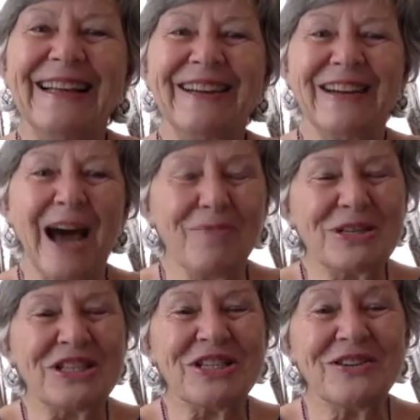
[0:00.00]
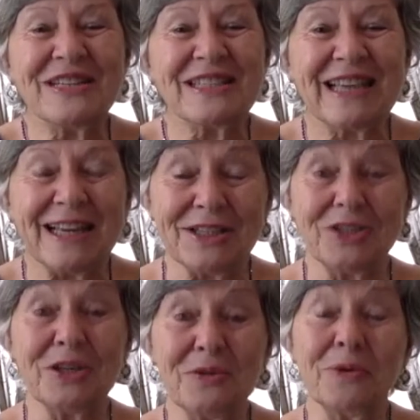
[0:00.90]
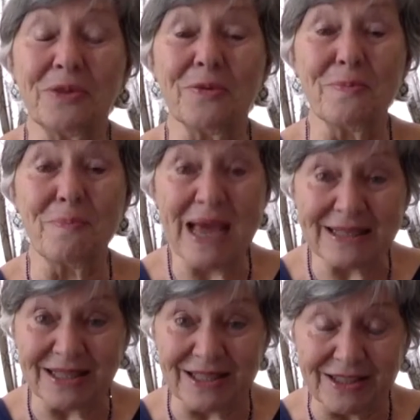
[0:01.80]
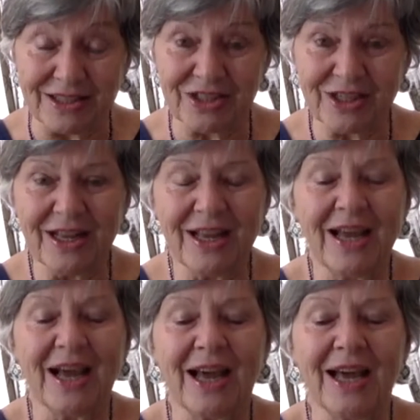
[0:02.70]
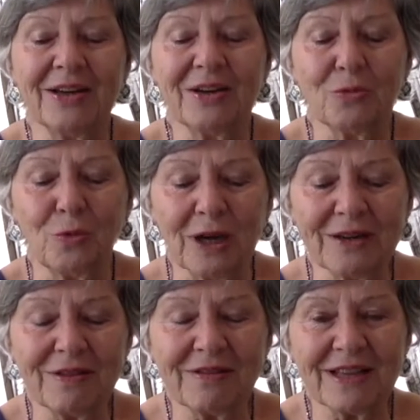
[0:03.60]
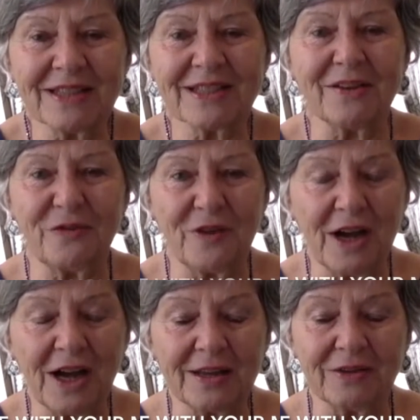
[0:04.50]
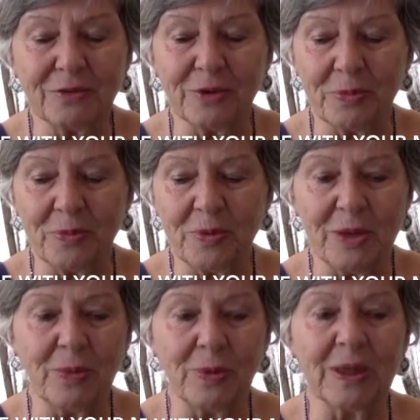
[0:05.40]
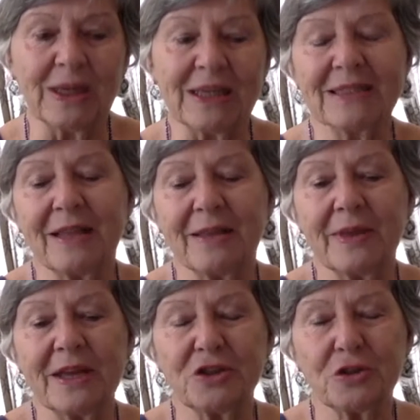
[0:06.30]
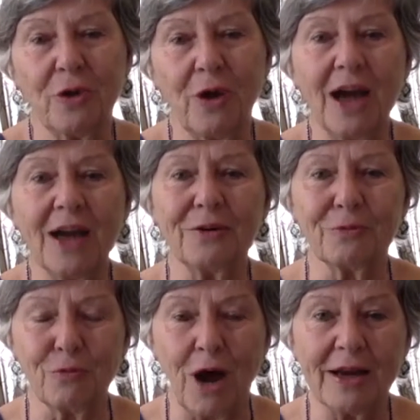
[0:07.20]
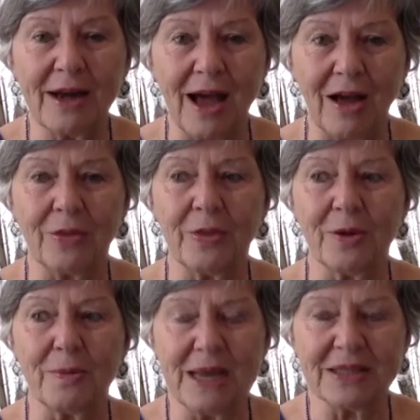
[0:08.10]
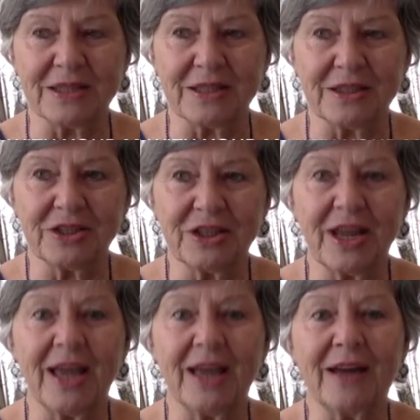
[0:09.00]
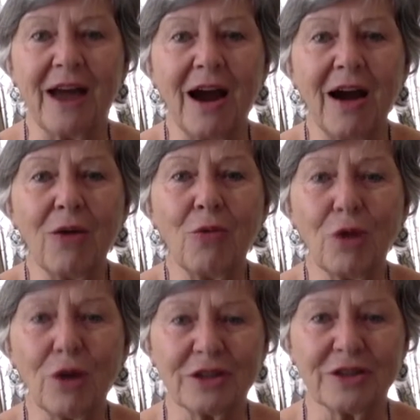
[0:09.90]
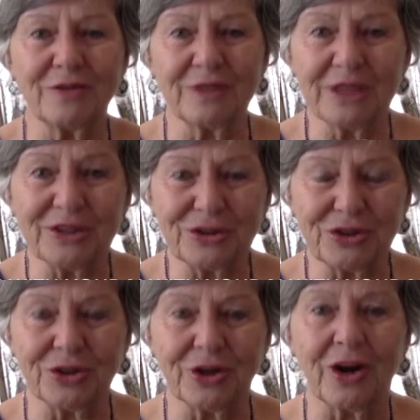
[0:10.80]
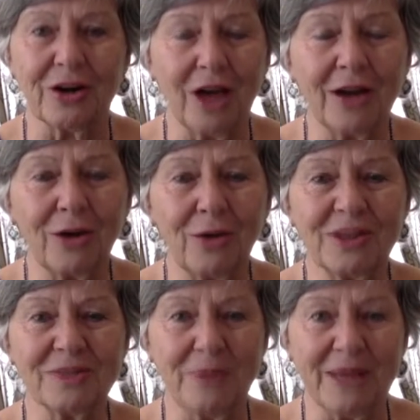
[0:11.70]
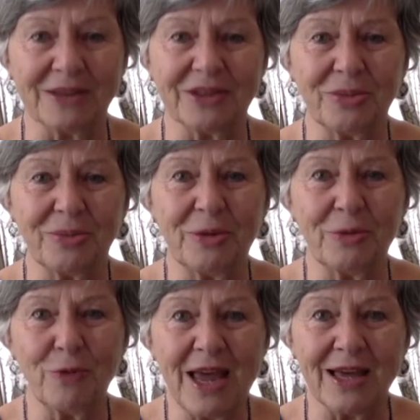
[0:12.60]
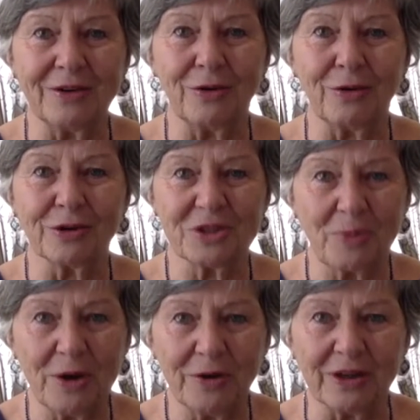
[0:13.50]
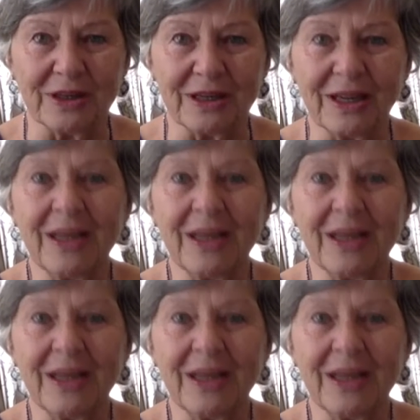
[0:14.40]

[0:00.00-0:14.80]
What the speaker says: Number 2 is get in tune with your message. And one of the things I find with people is that they try to write out their message, and our works of literature are not always meant to be read or spoken.